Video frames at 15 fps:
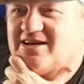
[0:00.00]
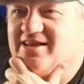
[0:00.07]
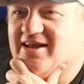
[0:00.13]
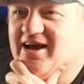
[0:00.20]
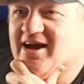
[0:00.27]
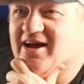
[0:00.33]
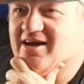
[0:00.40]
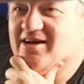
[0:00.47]
on
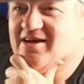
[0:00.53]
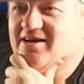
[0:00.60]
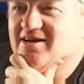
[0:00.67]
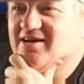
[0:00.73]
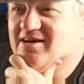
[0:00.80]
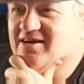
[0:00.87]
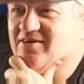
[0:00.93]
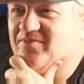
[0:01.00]
that.
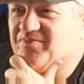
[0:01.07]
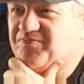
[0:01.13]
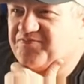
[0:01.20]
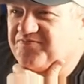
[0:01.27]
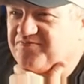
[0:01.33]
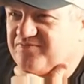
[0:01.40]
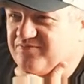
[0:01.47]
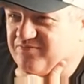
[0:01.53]

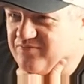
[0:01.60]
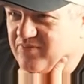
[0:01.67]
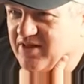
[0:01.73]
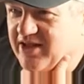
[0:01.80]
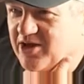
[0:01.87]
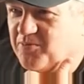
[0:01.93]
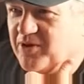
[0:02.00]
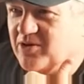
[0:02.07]

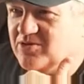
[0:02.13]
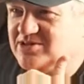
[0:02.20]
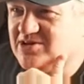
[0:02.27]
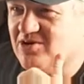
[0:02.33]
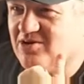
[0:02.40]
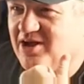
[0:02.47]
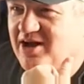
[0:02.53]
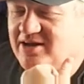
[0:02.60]
Nick B, what's
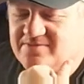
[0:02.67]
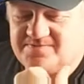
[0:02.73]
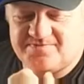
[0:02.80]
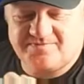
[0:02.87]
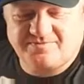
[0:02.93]
going on?